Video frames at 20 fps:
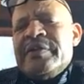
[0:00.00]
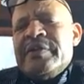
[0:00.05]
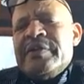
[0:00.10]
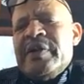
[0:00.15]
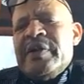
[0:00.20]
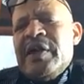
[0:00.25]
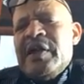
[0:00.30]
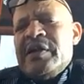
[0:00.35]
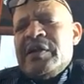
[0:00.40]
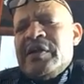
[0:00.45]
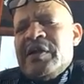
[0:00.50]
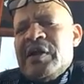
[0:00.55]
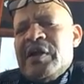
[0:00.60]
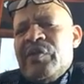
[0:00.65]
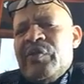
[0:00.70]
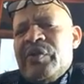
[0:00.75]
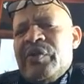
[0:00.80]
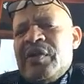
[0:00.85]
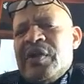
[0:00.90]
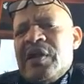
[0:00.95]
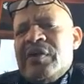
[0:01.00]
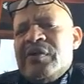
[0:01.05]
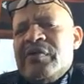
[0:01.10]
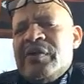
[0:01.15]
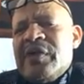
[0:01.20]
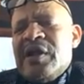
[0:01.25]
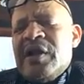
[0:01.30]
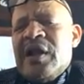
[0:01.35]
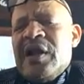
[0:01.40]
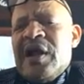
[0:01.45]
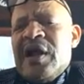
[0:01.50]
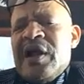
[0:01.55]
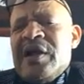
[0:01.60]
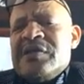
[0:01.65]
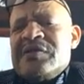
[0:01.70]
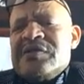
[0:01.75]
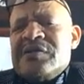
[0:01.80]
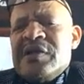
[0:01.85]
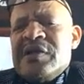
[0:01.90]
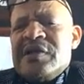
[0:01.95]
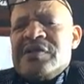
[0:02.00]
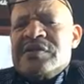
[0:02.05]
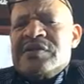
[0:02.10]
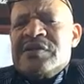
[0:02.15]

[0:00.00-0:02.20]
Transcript: And we then realized that